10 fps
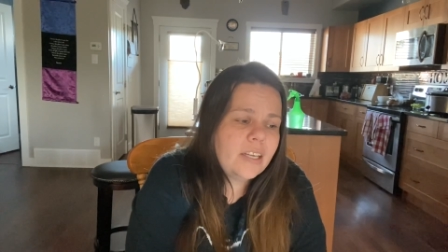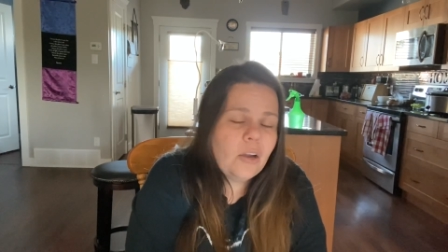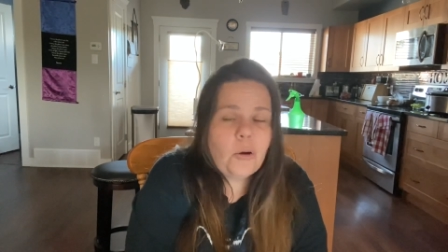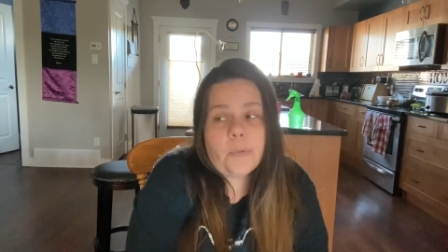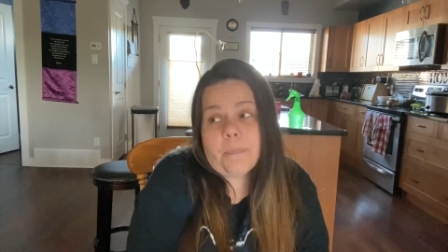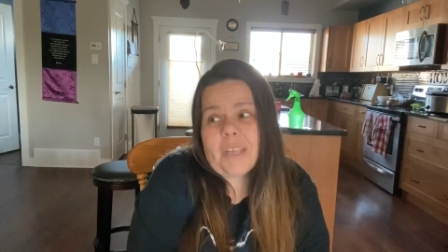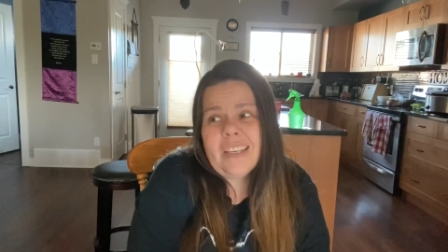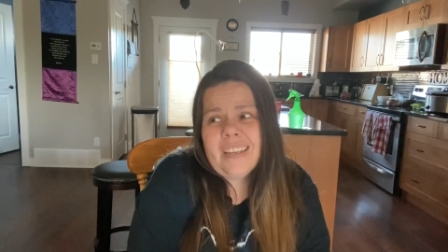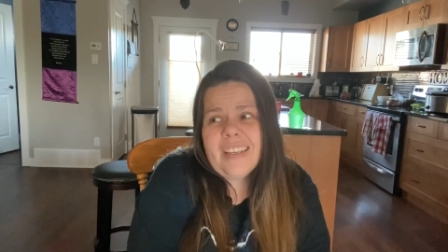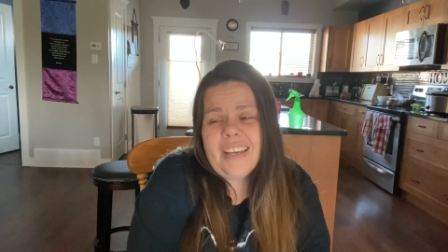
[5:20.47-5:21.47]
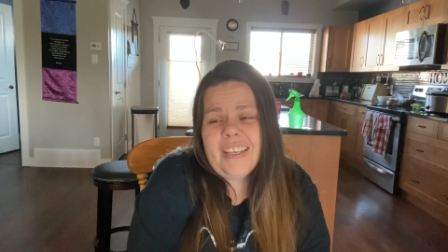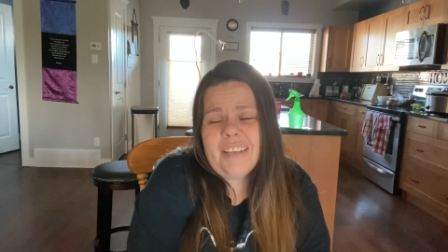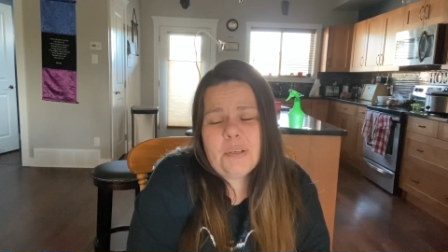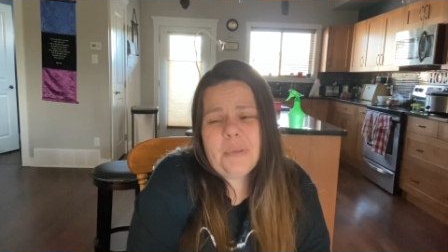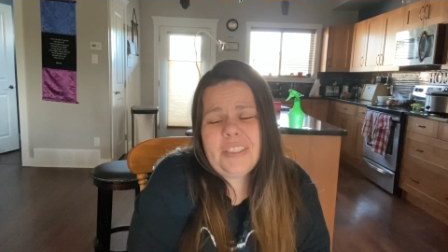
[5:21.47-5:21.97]
Or
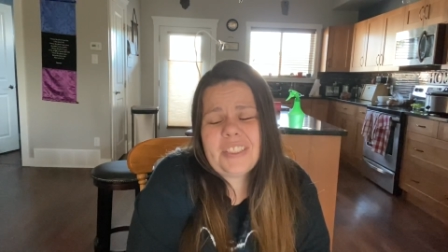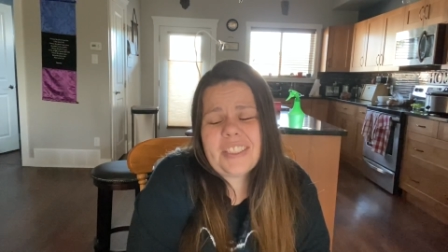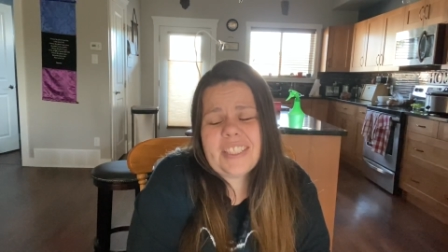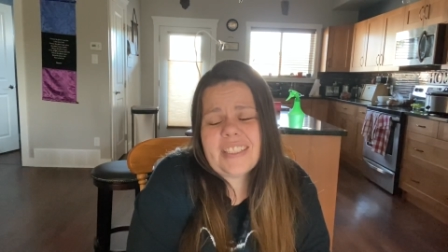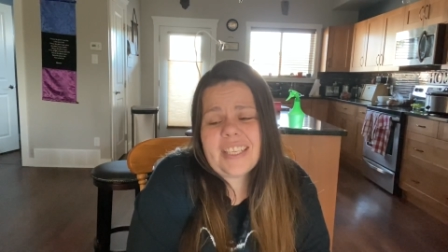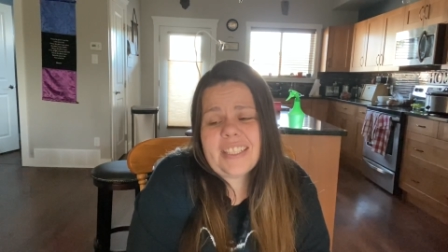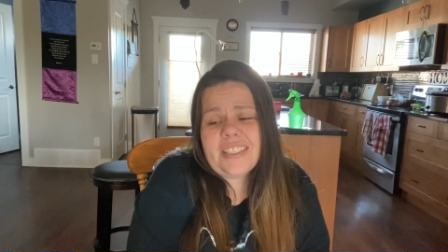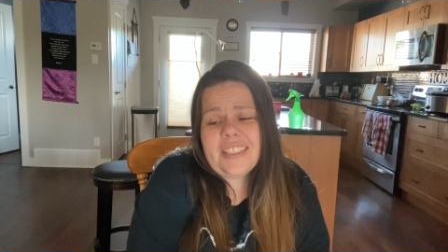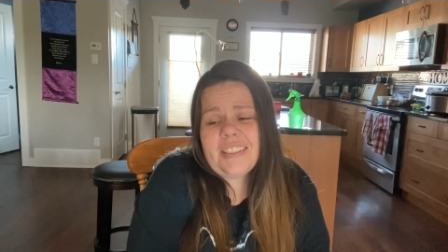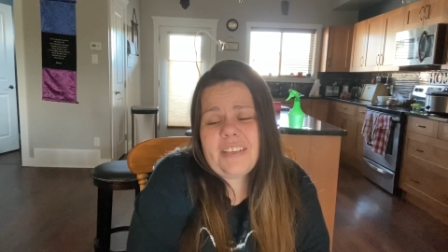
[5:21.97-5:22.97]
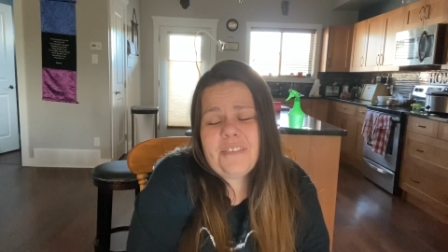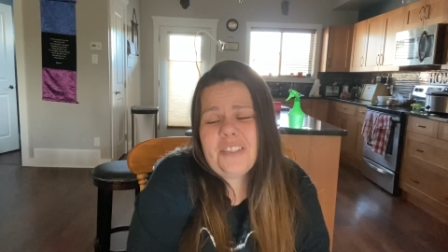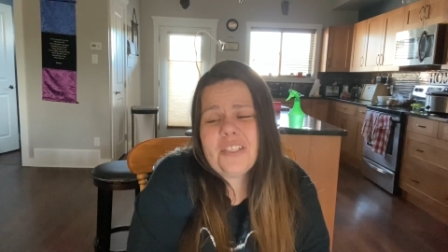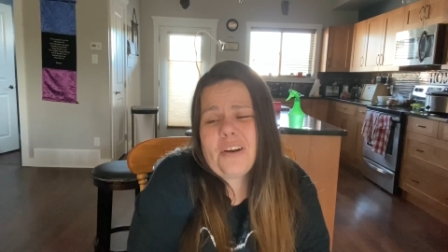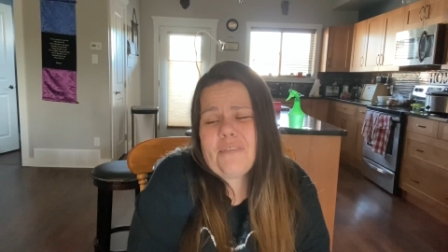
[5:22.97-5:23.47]
everyone just does that because they feel
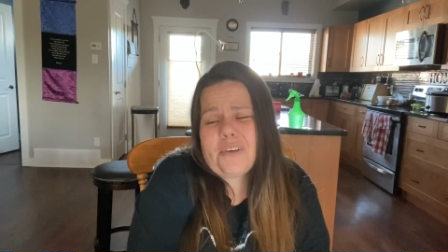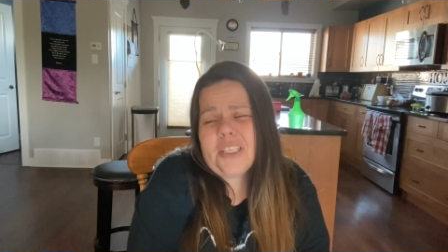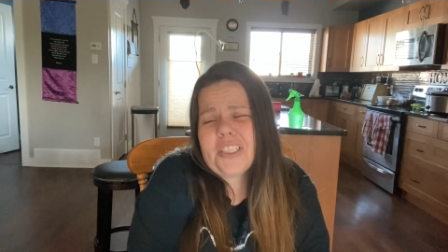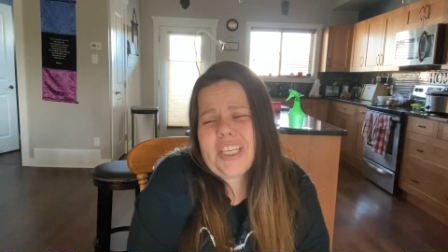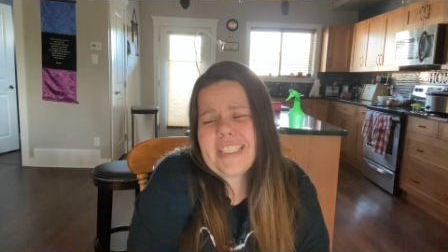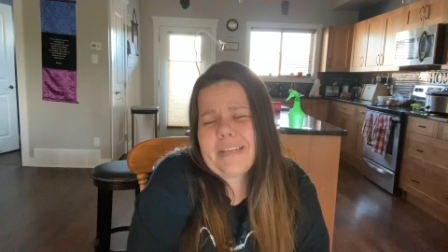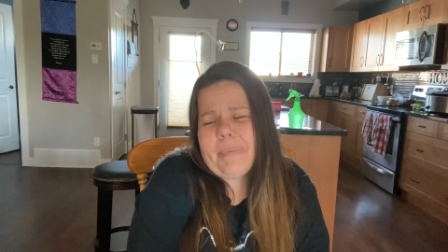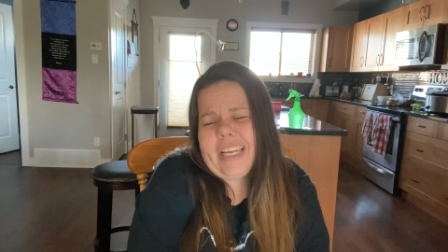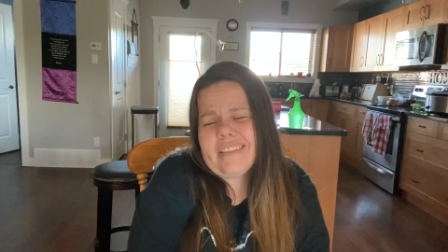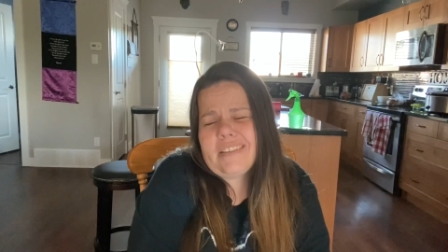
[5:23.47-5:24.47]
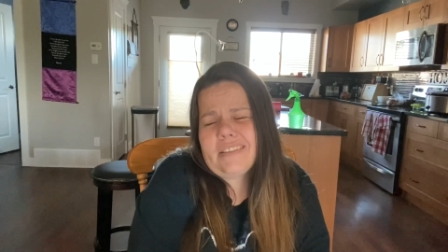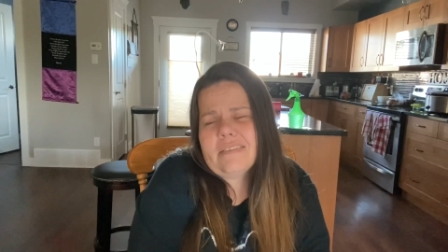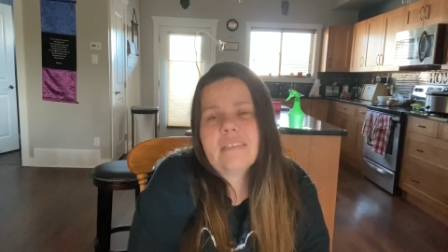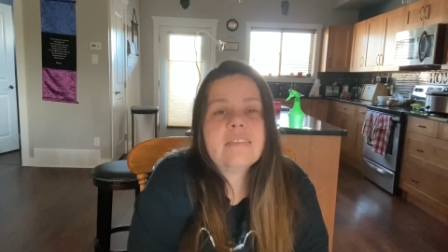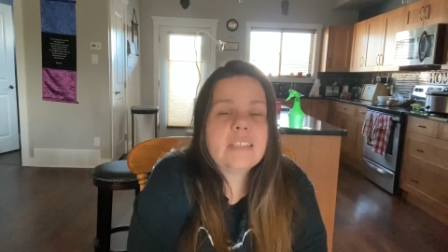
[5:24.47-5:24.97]
sorry for her because she has MS.
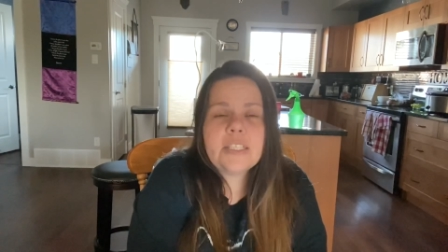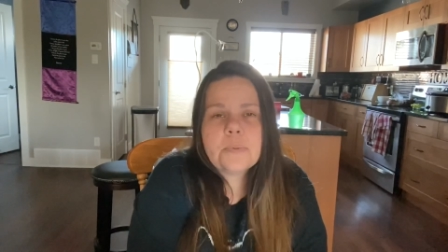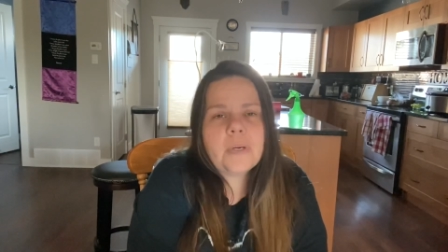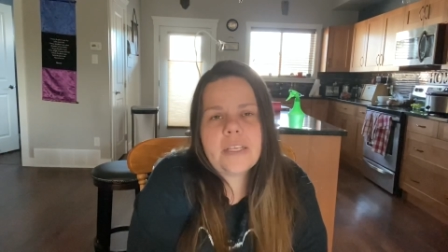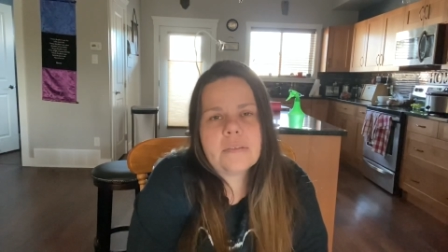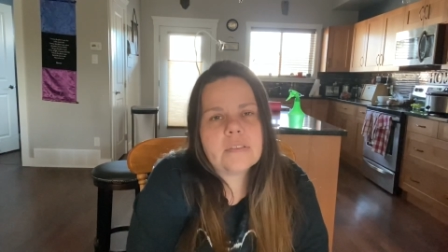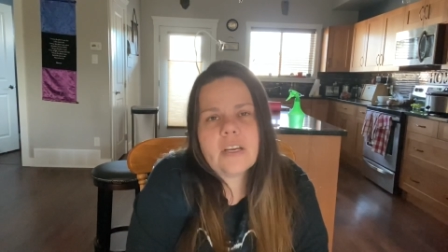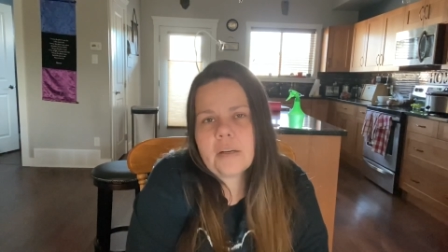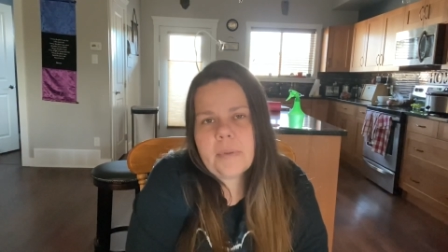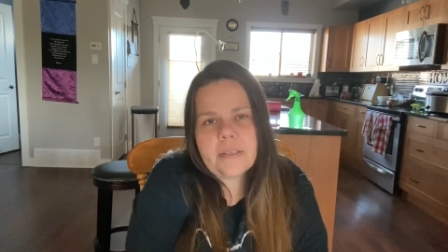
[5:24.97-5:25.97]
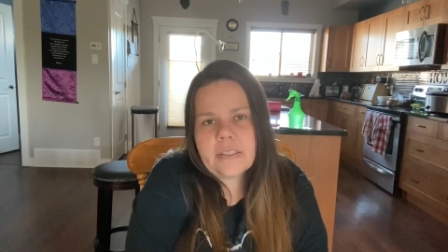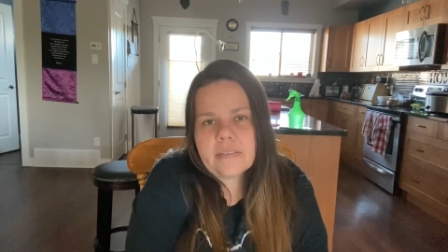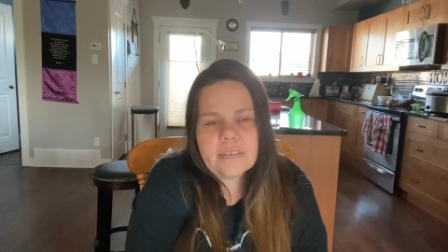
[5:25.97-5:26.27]
That's why I don't talk about it.